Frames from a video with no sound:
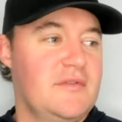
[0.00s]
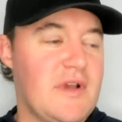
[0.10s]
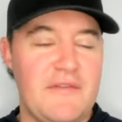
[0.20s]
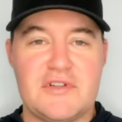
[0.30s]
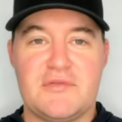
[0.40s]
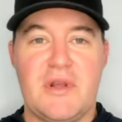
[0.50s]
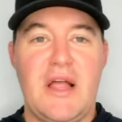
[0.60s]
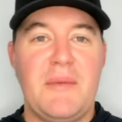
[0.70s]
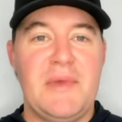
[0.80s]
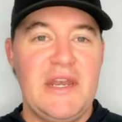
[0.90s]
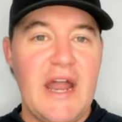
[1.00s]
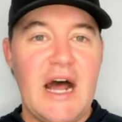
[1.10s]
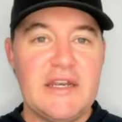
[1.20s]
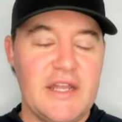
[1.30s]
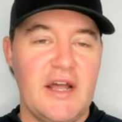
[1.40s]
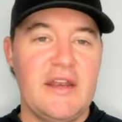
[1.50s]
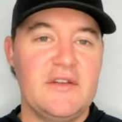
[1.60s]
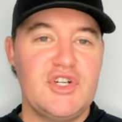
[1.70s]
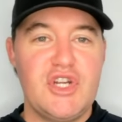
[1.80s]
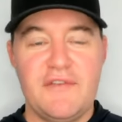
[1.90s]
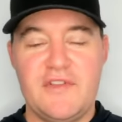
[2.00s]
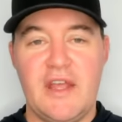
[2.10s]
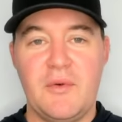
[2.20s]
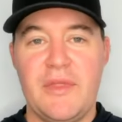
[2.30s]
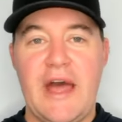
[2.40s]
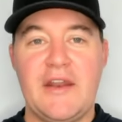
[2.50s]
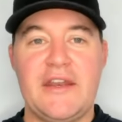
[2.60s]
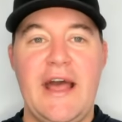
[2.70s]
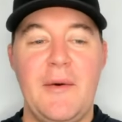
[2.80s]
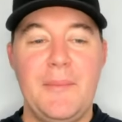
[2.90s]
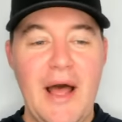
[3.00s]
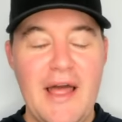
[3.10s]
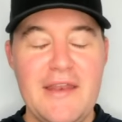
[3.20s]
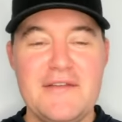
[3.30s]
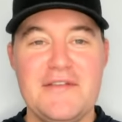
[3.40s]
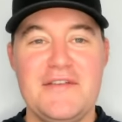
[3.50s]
conference realignment, not done shifting without a doubt. But,